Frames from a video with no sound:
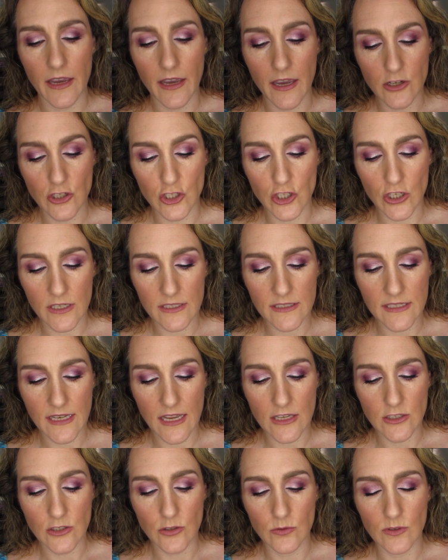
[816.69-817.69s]
adjust
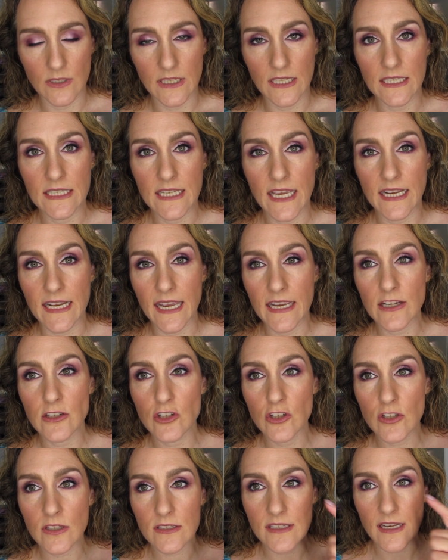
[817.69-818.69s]
as you need. And I
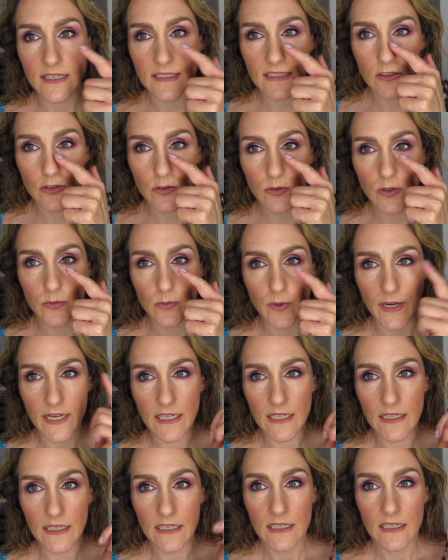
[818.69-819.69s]
didn't do a
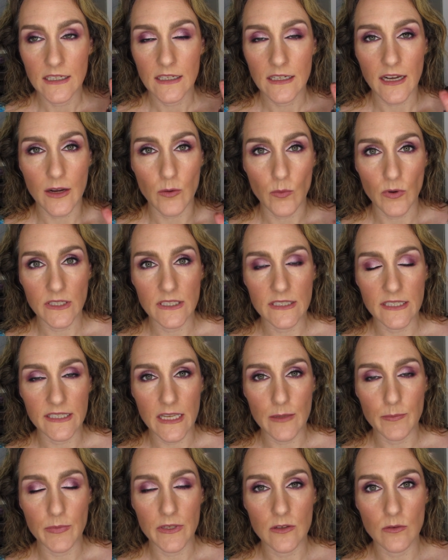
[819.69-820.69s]
wing. I wanted to
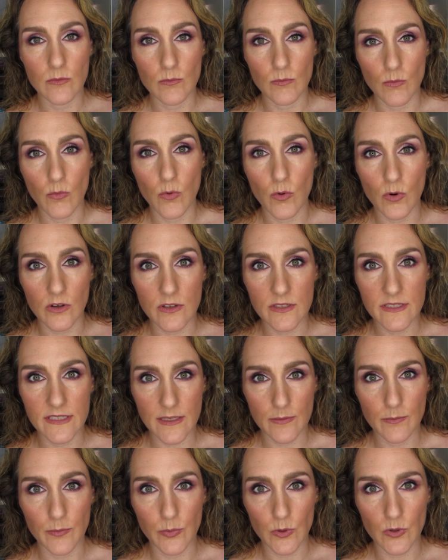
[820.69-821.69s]
keep it more
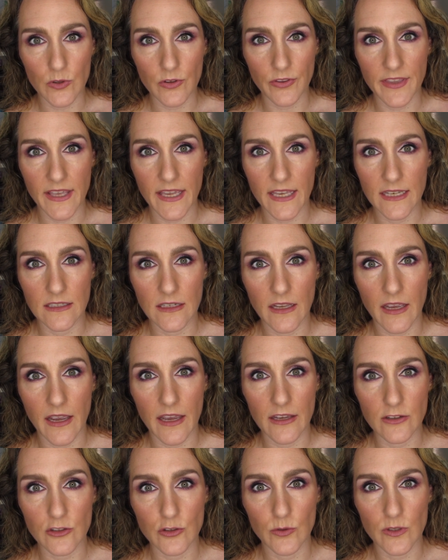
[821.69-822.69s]
simple than
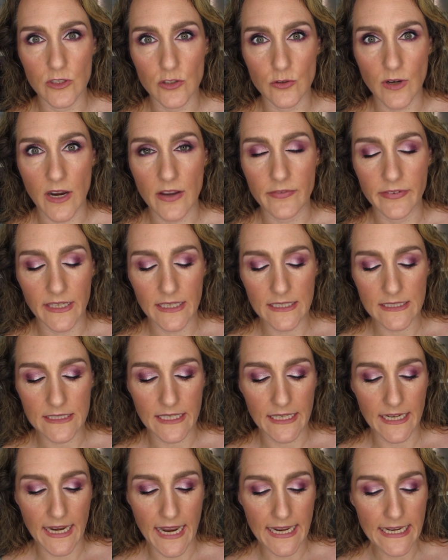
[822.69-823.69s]
too extravagant
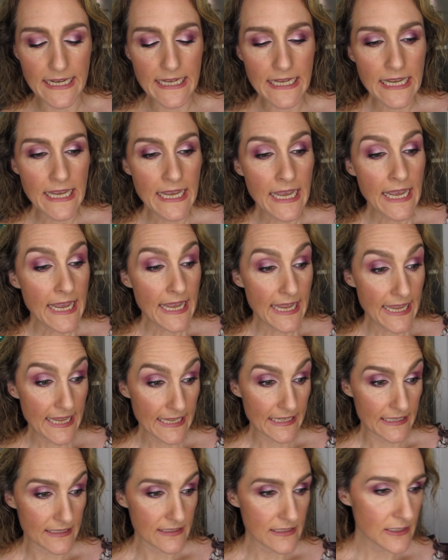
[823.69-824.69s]
today.
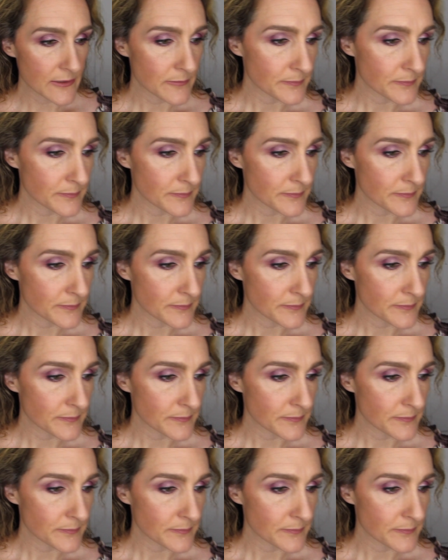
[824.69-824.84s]
And